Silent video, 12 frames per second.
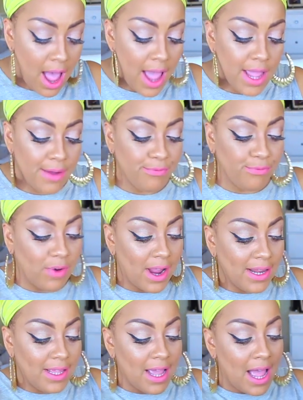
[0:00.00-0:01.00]
I am
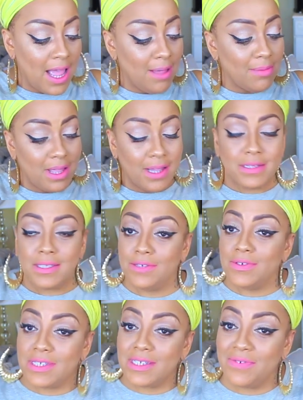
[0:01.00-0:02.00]
ready. I am like
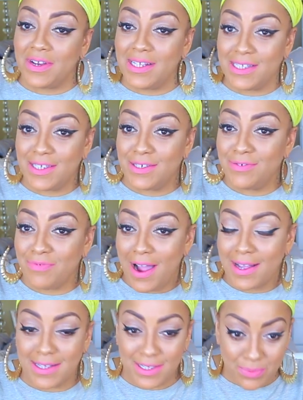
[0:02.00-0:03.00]
seriously ready to
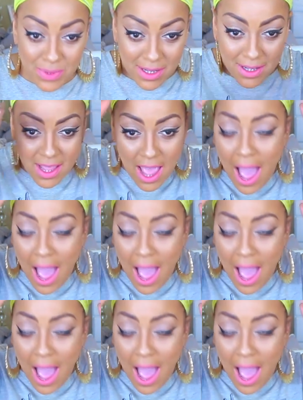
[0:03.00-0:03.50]
rock this wig.